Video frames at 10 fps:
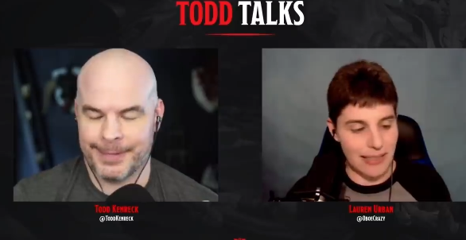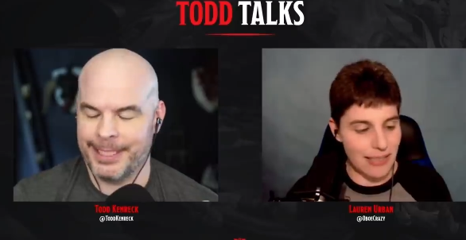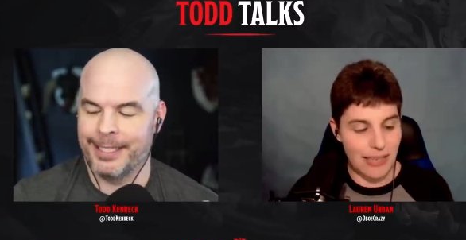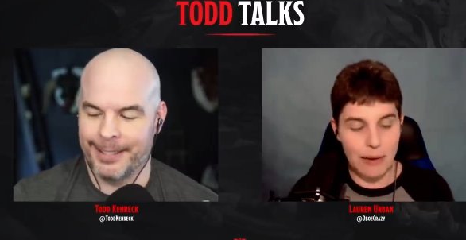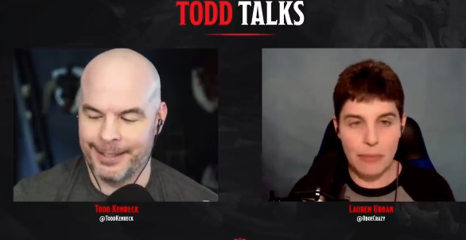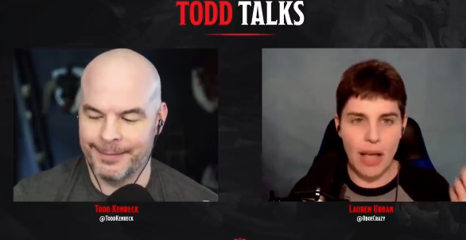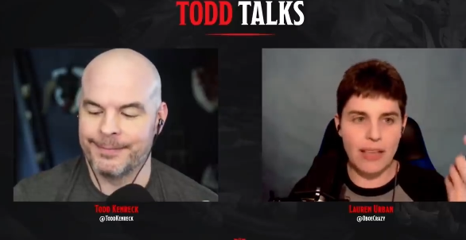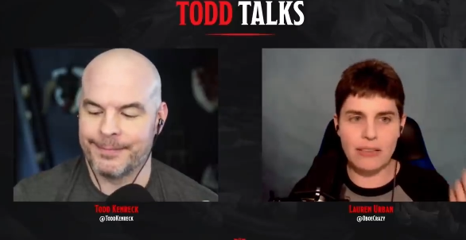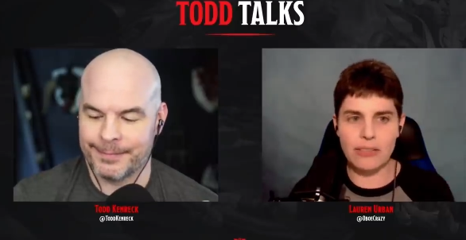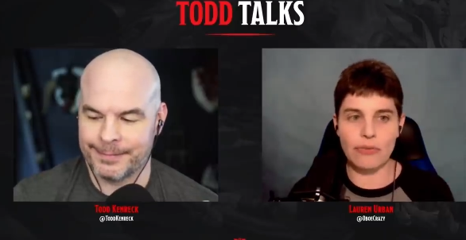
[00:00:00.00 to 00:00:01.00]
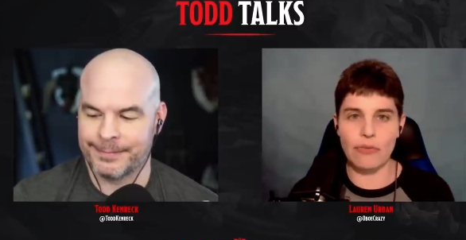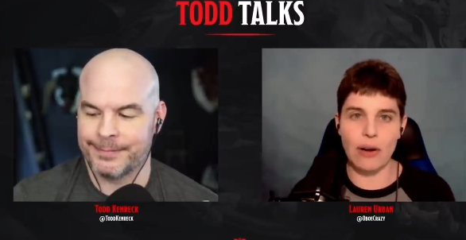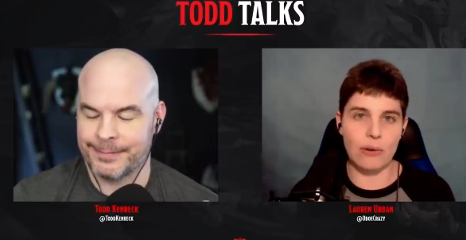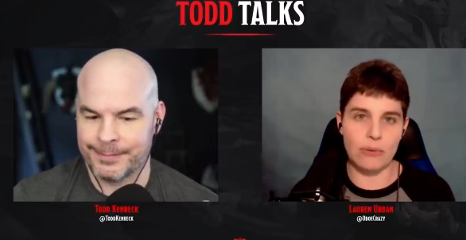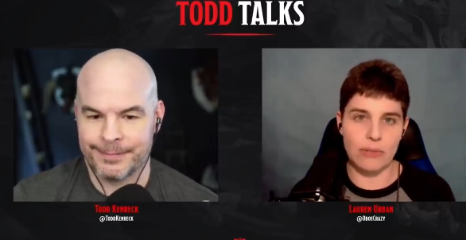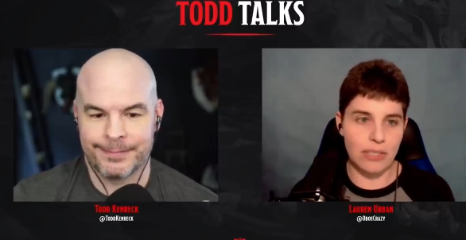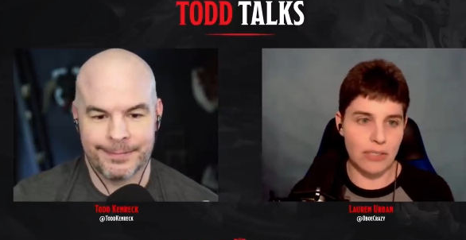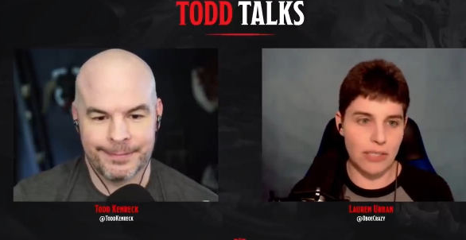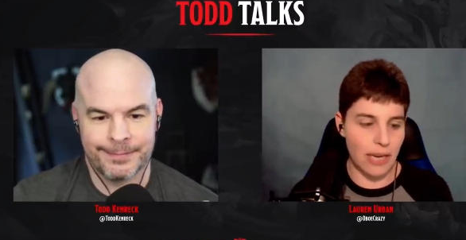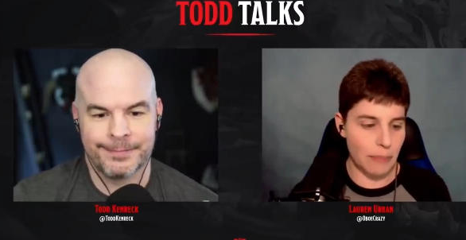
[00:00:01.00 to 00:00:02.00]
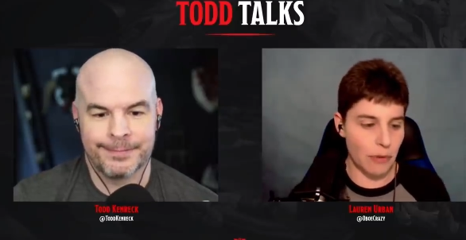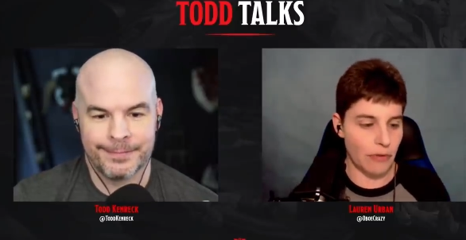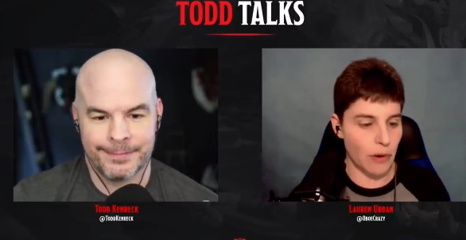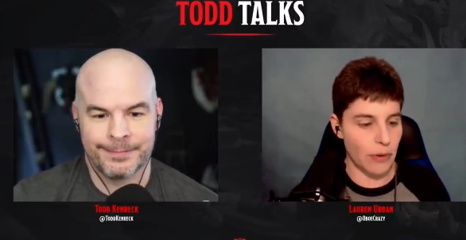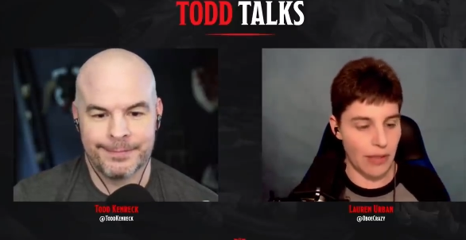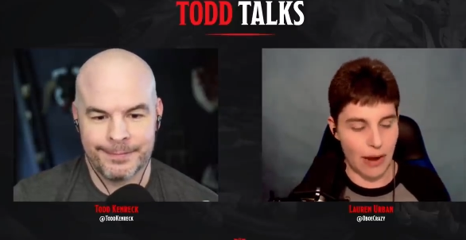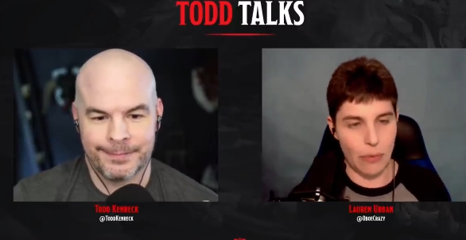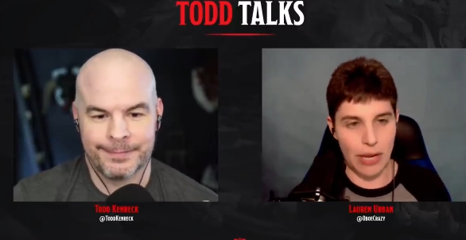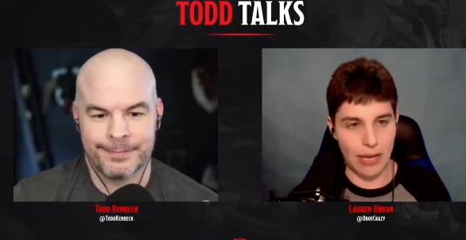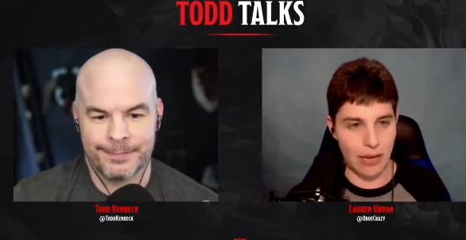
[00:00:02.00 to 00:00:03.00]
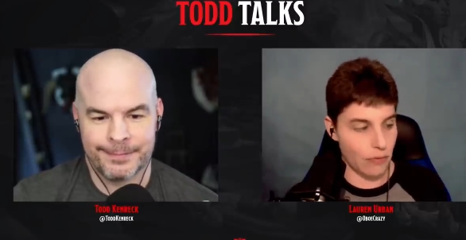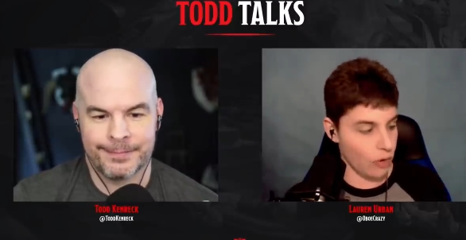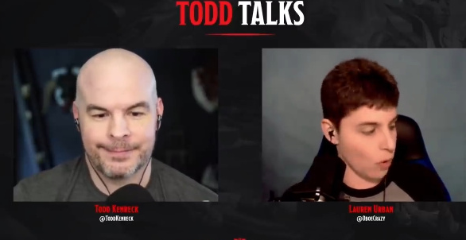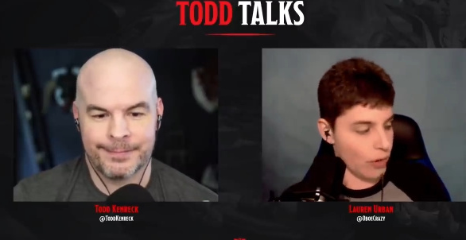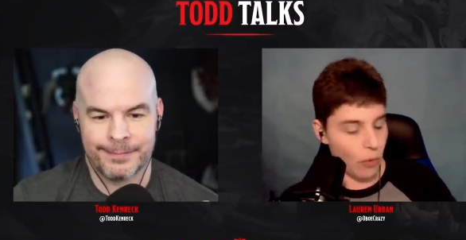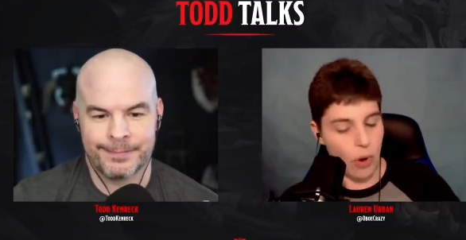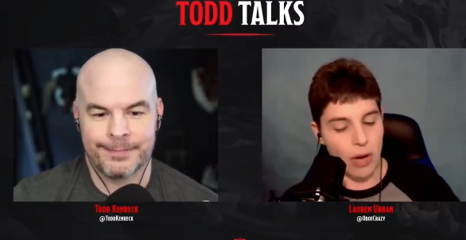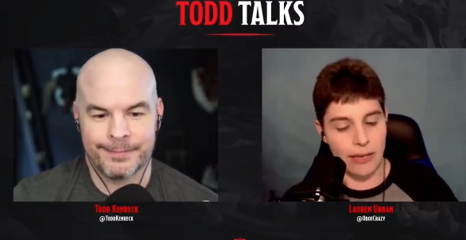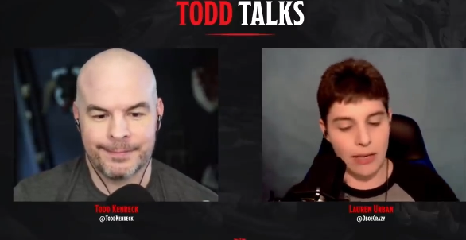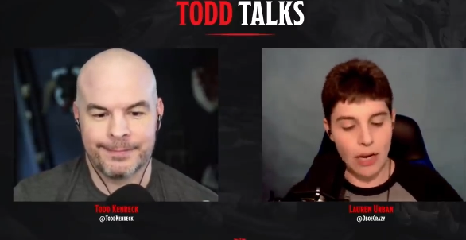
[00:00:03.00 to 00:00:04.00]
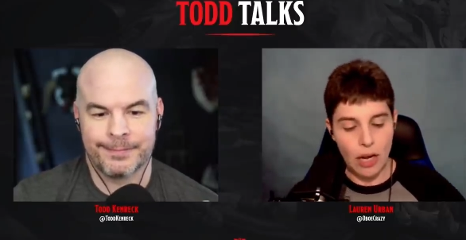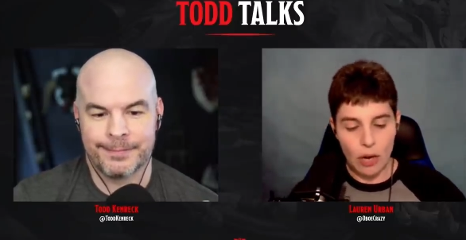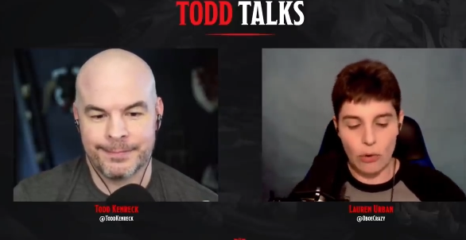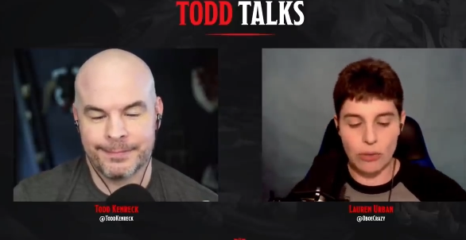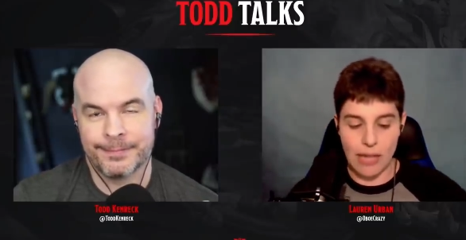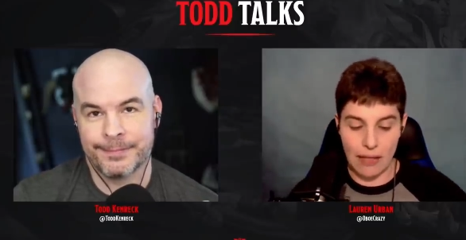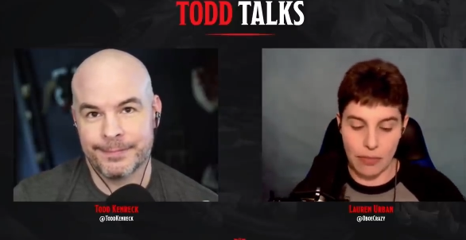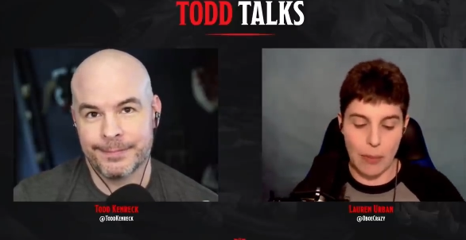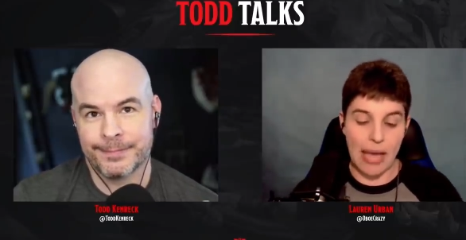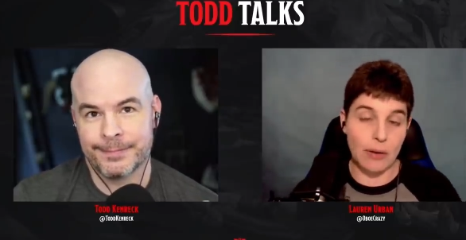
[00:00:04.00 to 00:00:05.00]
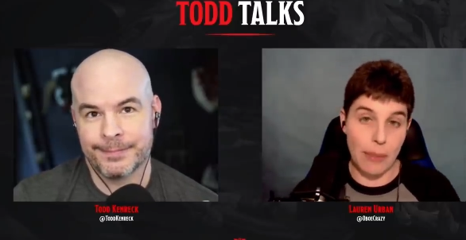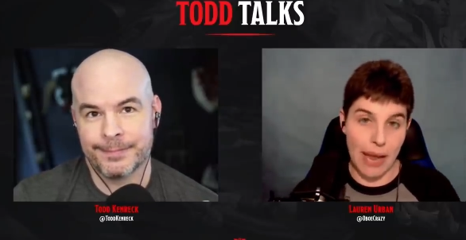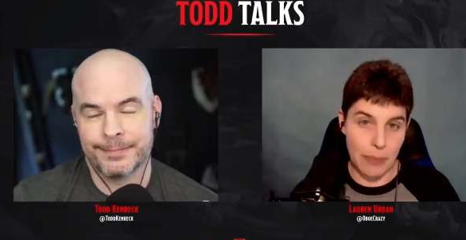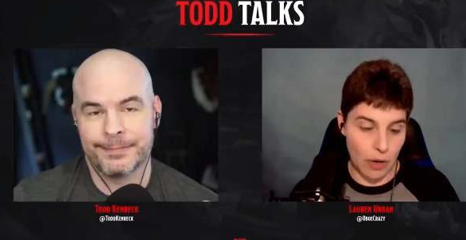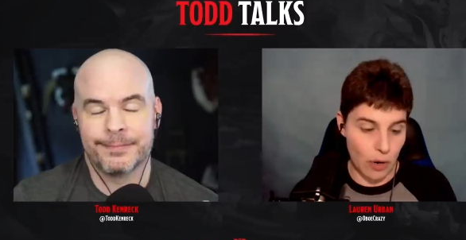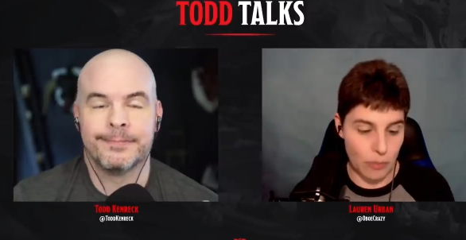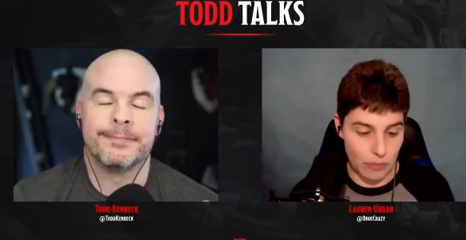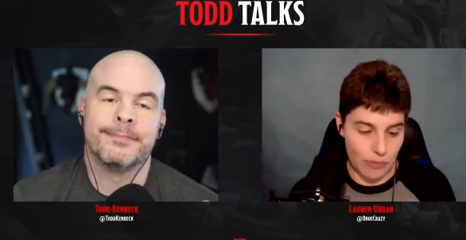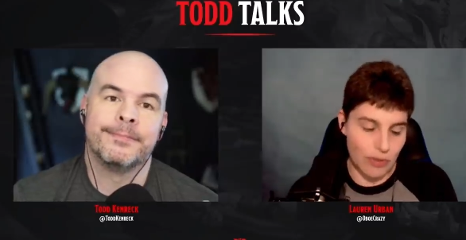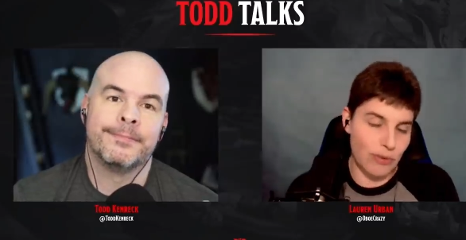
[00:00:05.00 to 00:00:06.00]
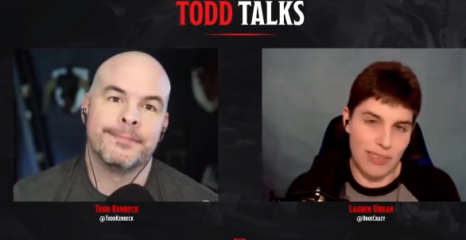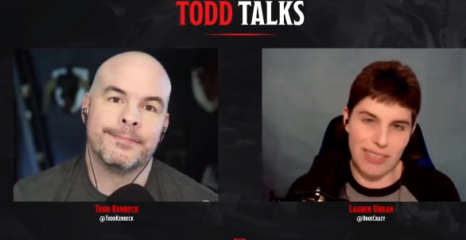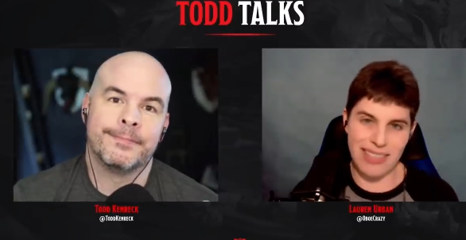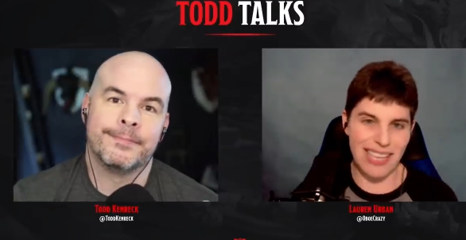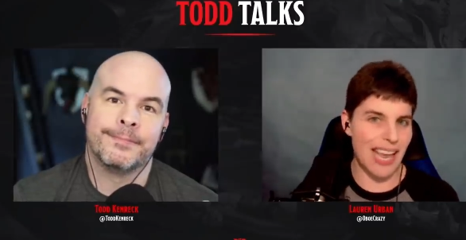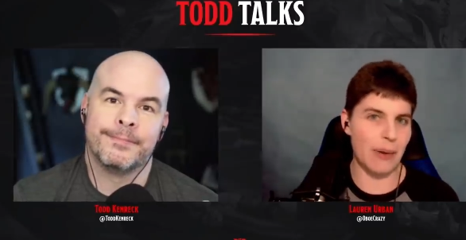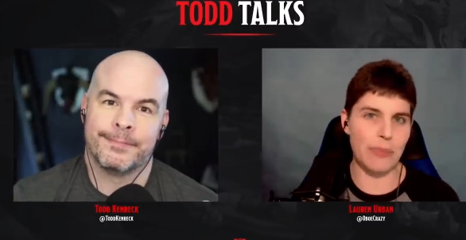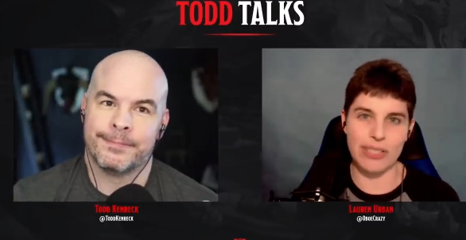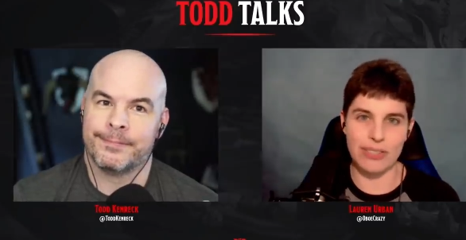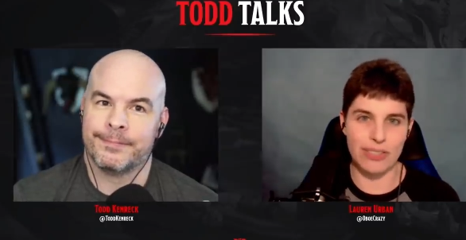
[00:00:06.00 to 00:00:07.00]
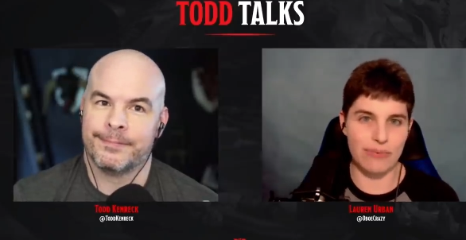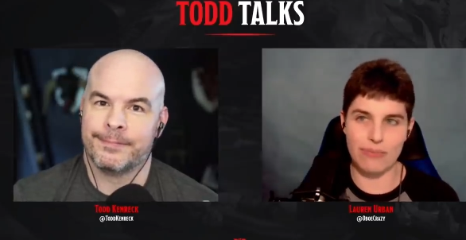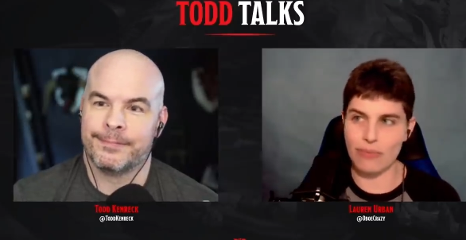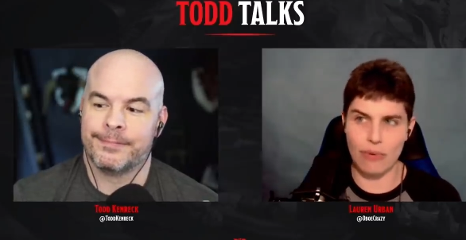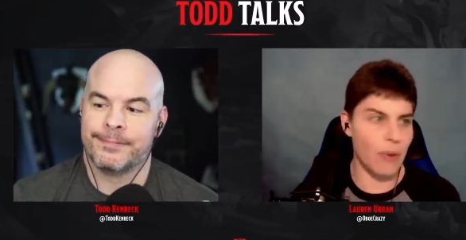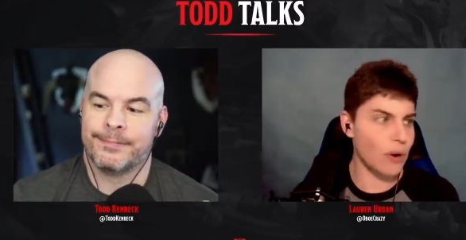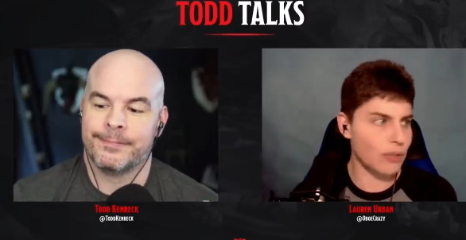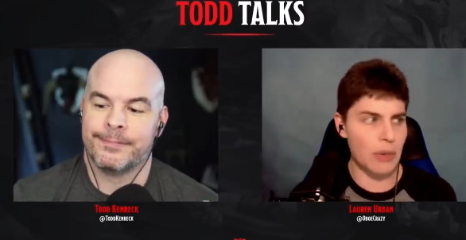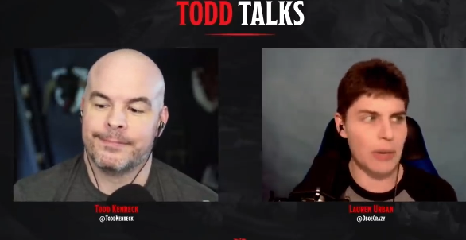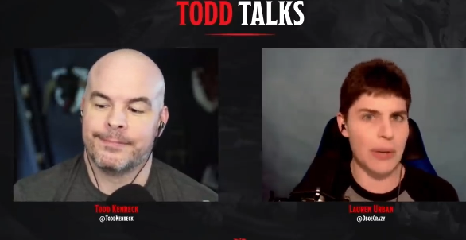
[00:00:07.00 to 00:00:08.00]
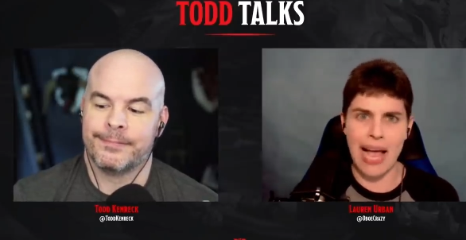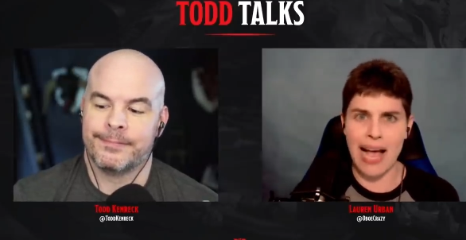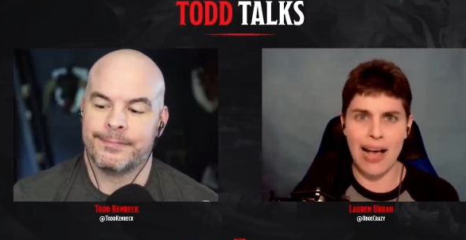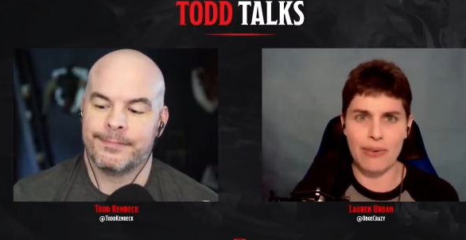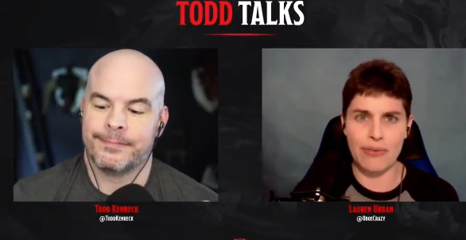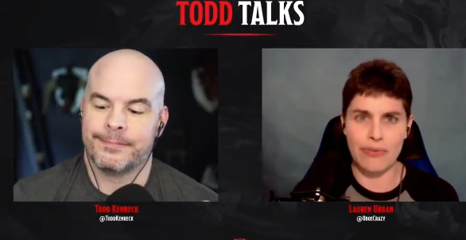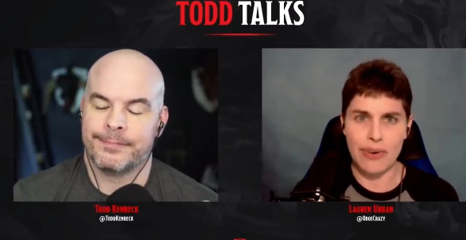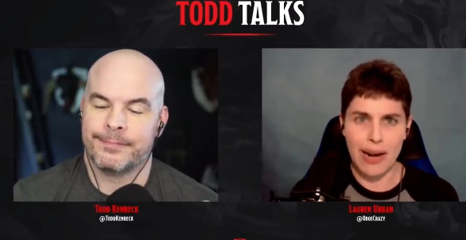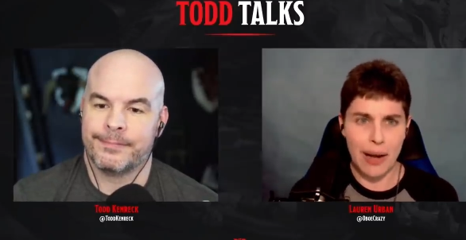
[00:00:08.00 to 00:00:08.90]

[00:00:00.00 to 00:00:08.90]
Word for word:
Speaker 1: and i need yeah. this cam no use your phone just set up the phone and that way if you're the one who's got the battle map at home the cameras most people have